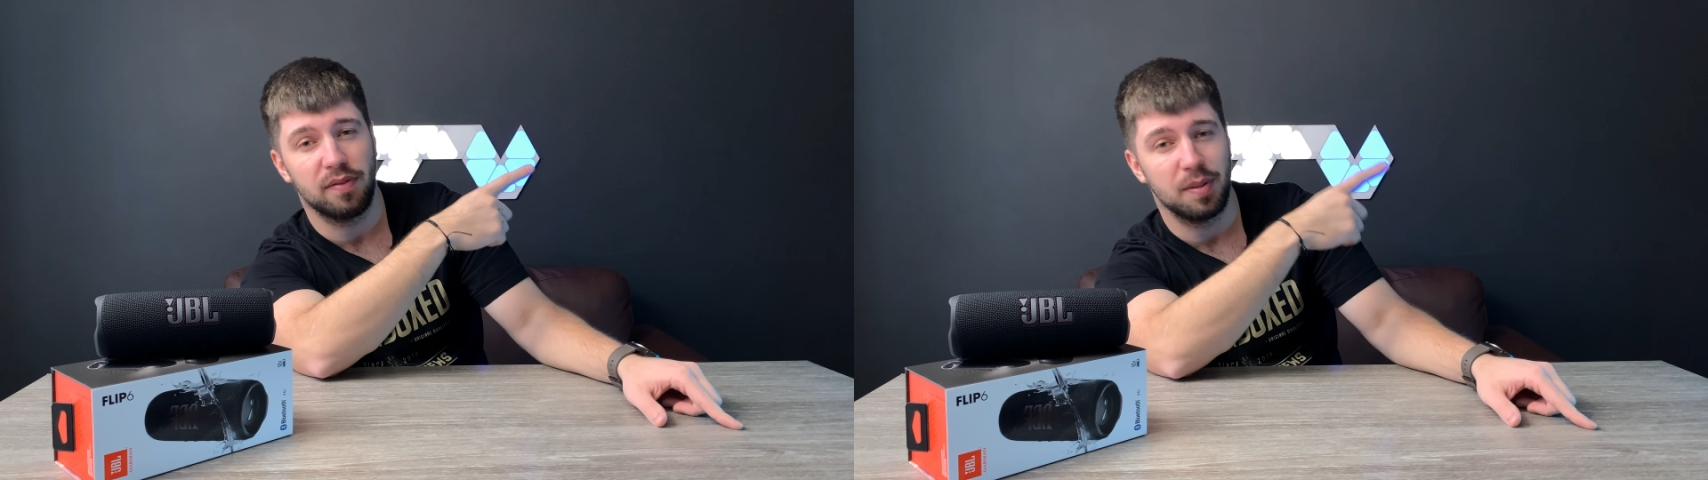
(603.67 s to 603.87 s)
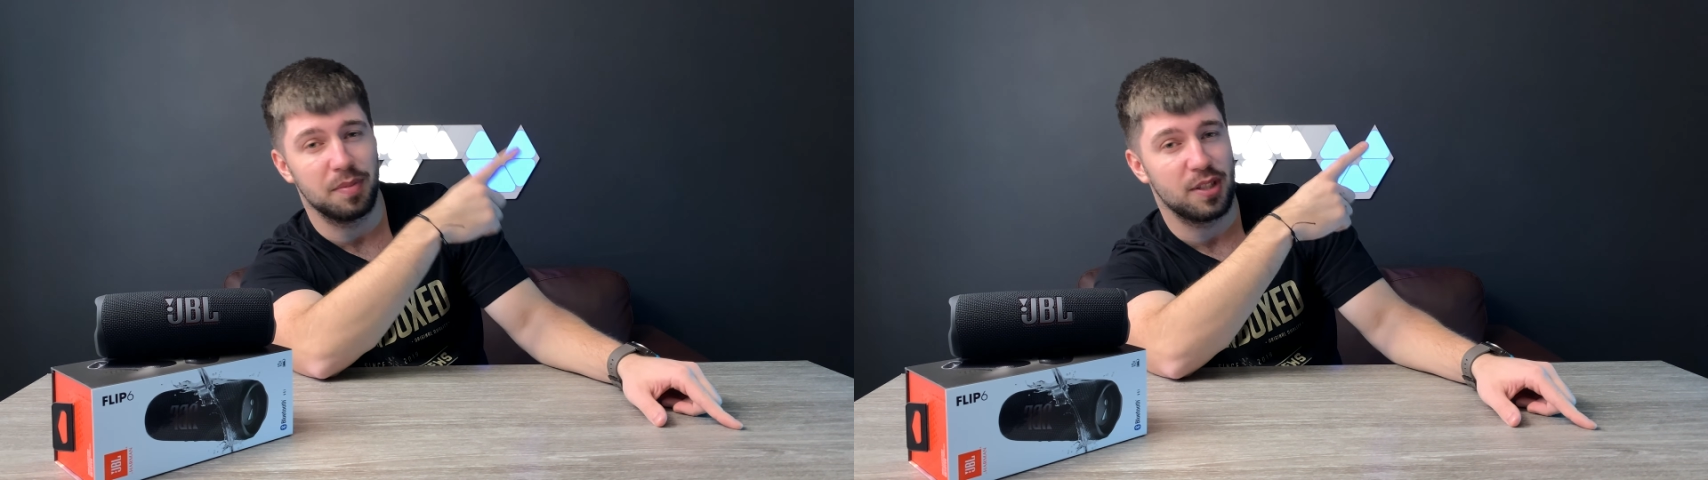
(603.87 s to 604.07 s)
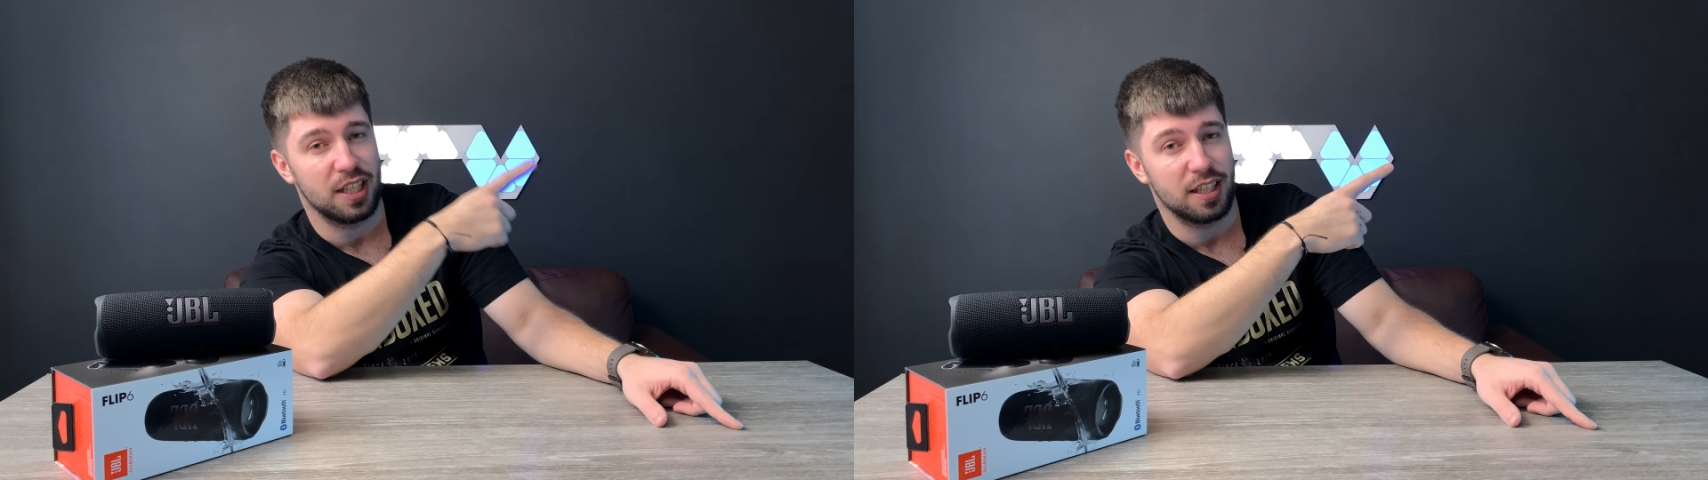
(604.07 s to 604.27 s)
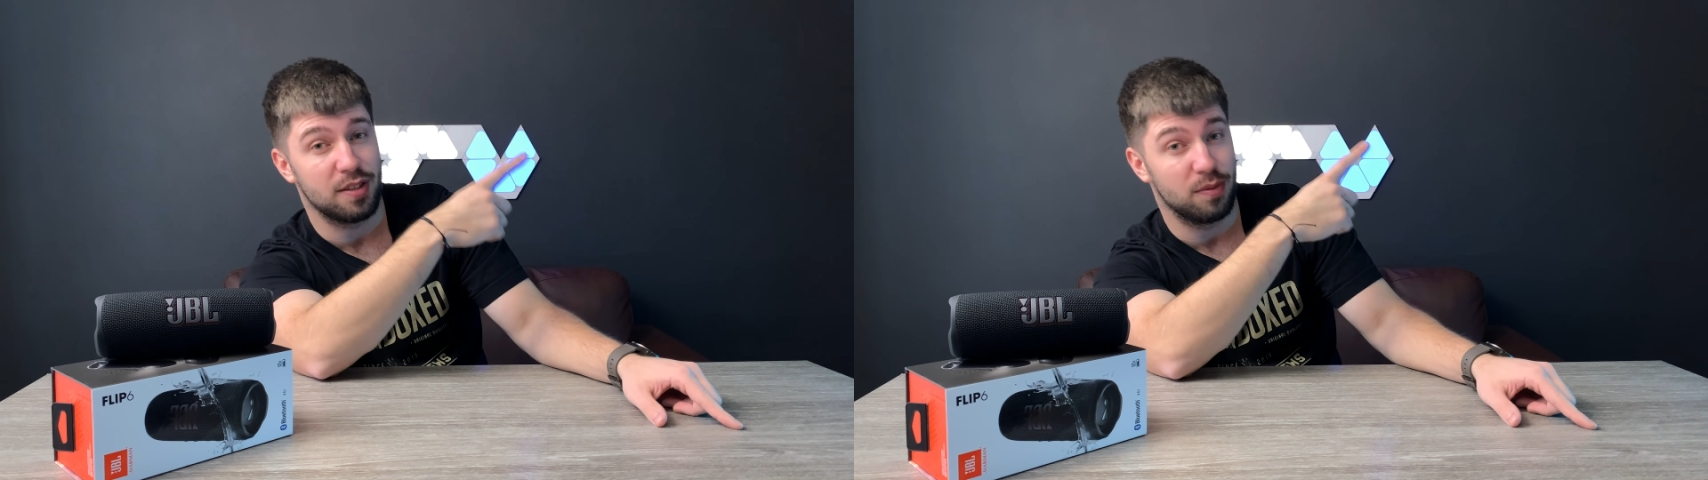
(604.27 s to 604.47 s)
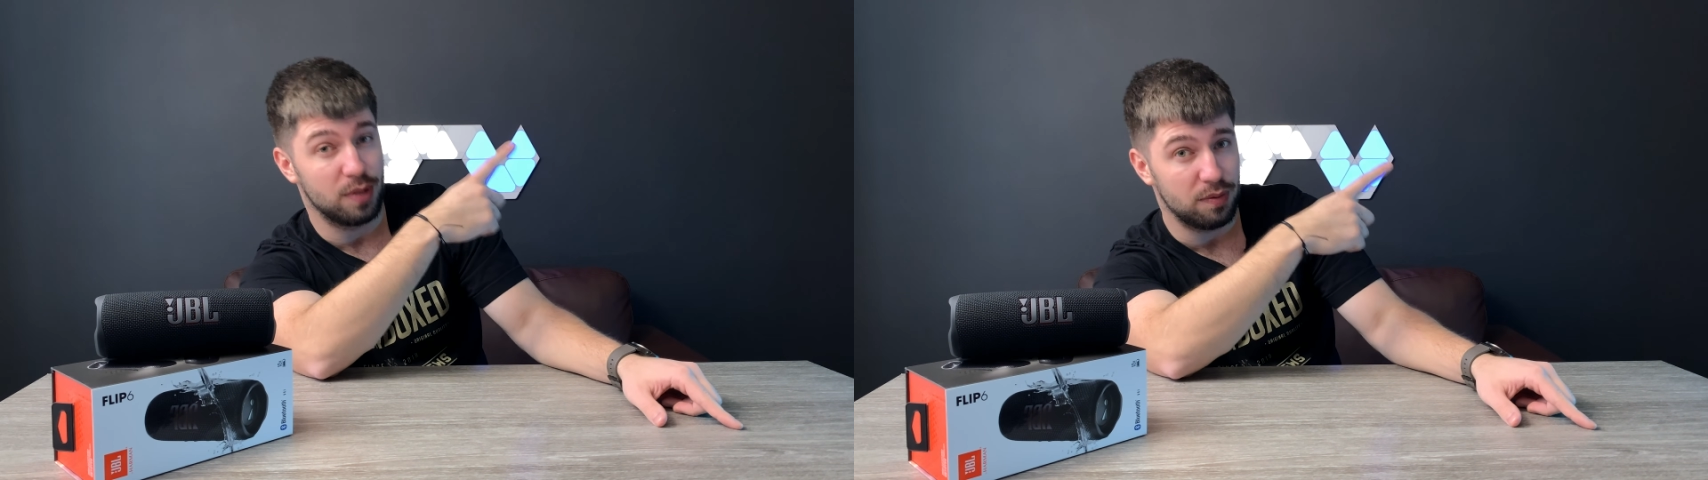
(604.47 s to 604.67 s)
Flip
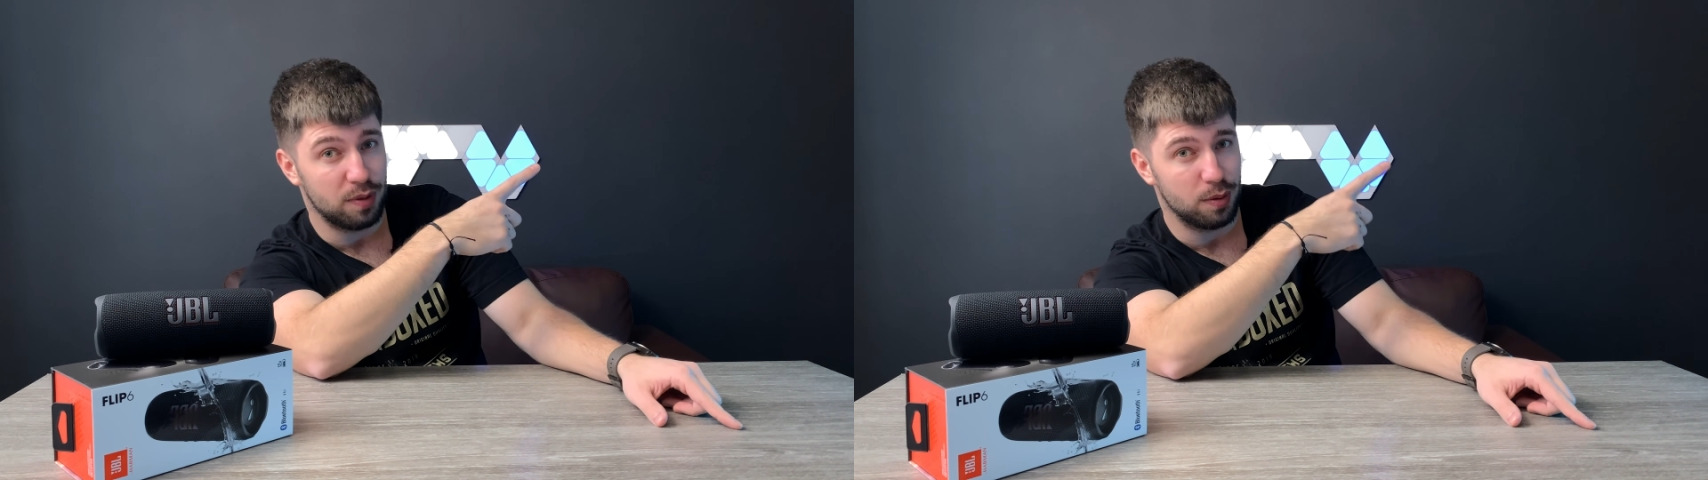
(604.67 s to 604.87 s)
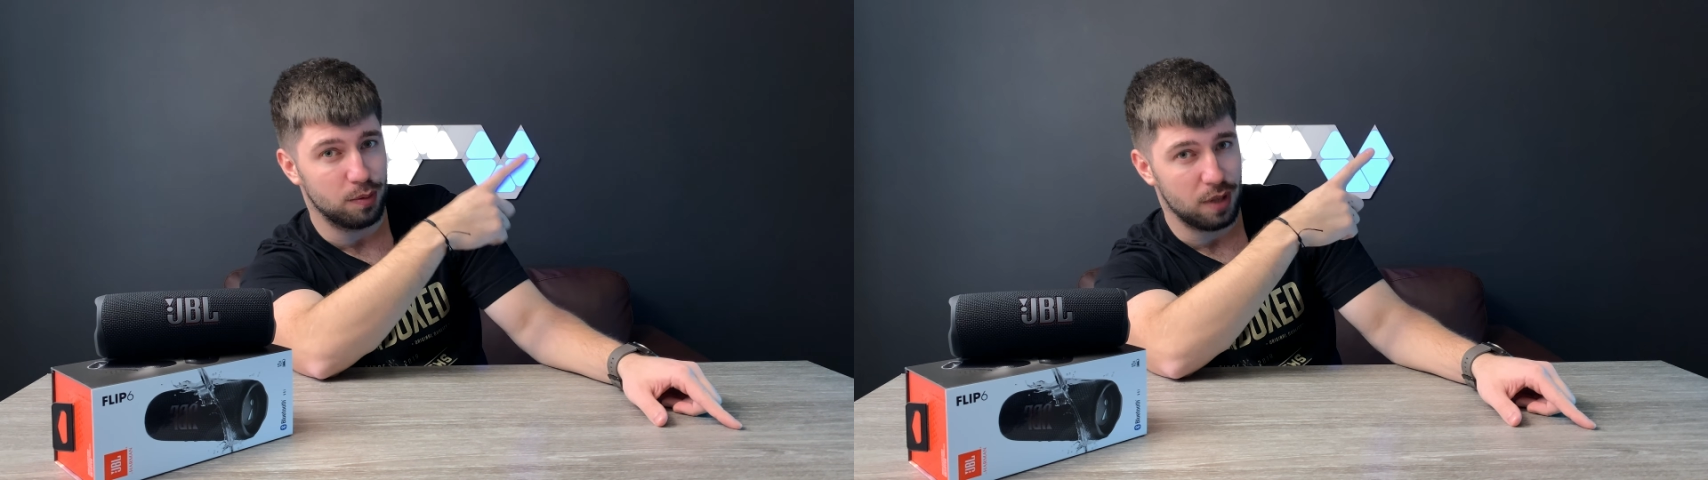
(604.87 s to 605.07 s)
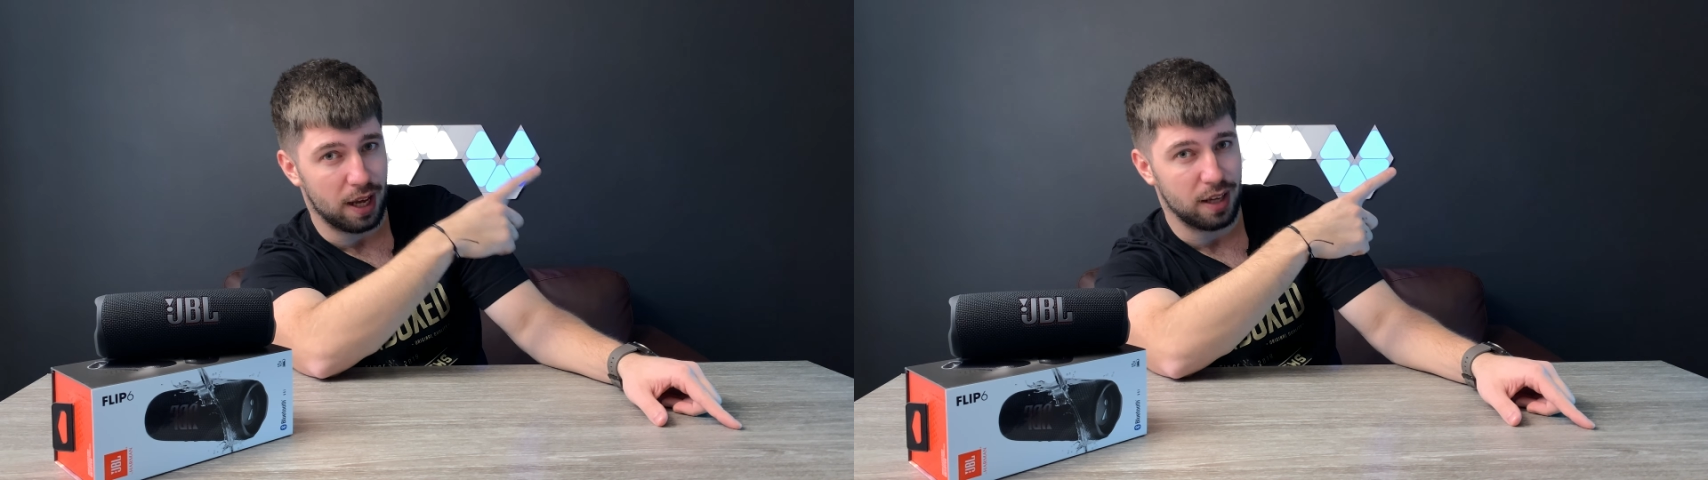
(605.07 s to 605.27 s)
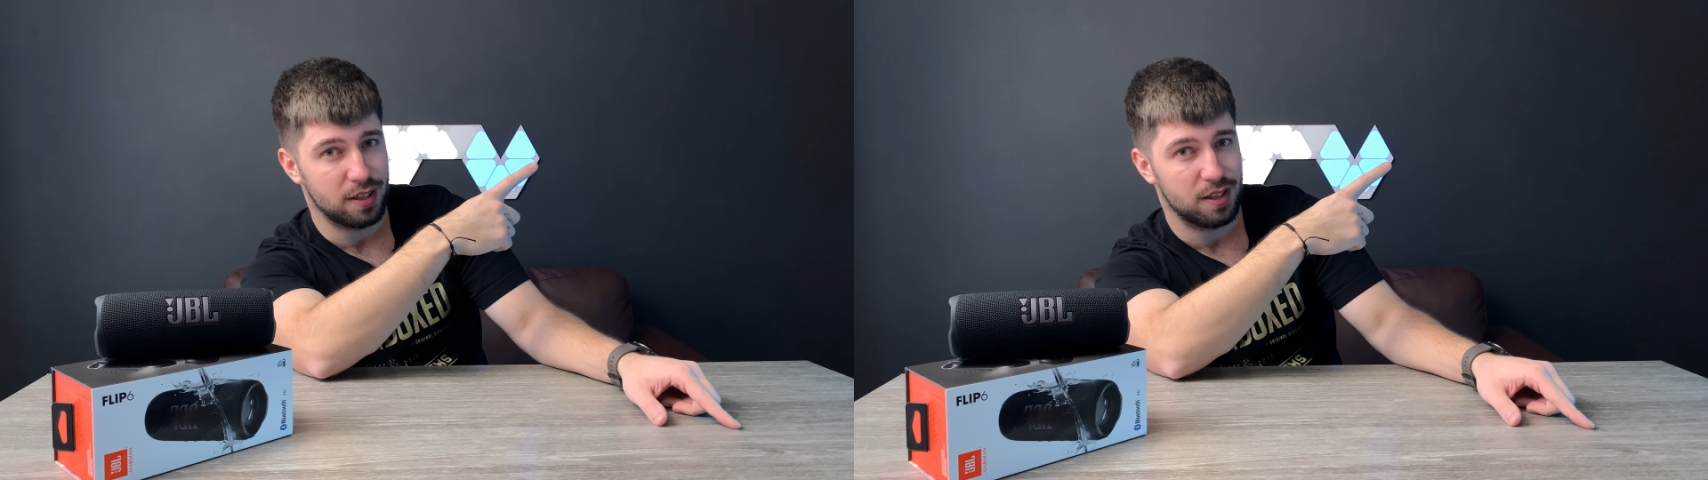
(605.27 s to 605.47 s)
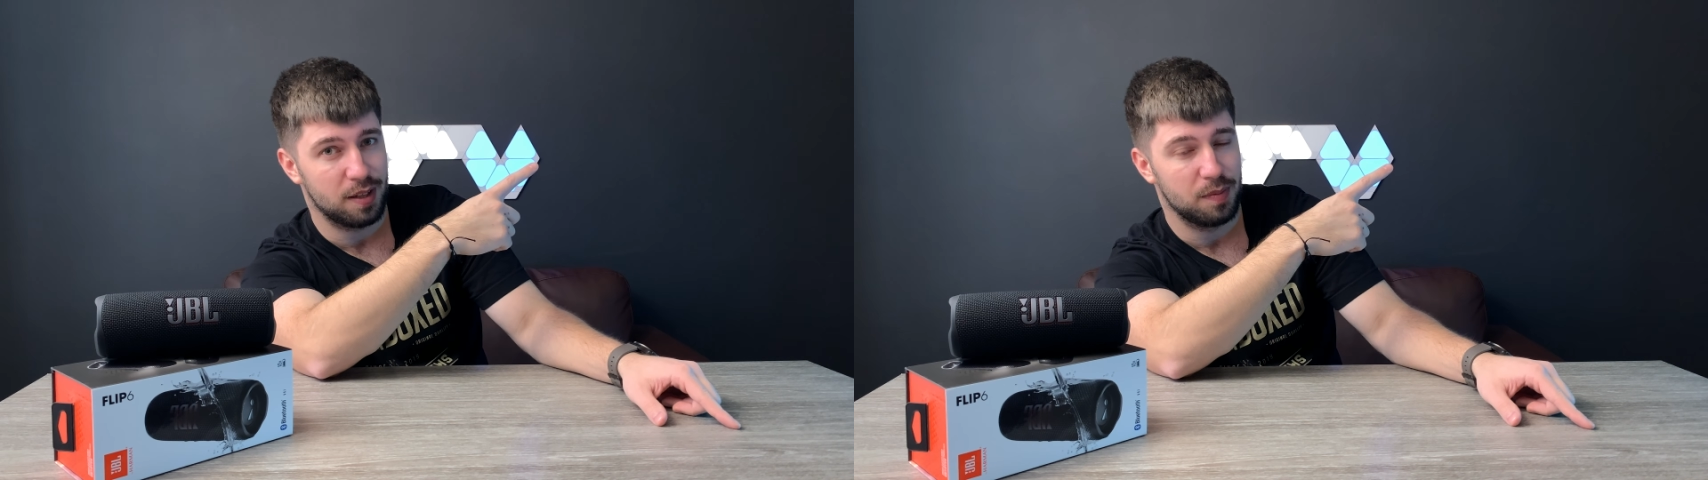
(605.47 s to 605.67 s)
6 review
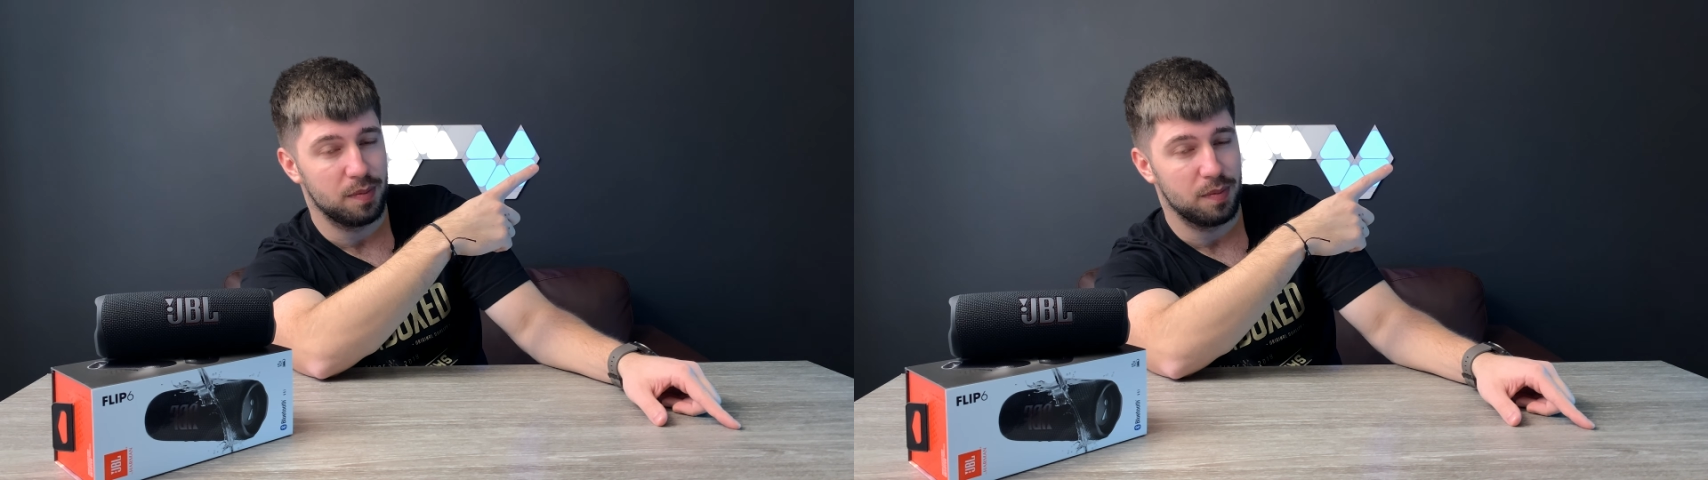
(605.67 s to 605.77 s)
next.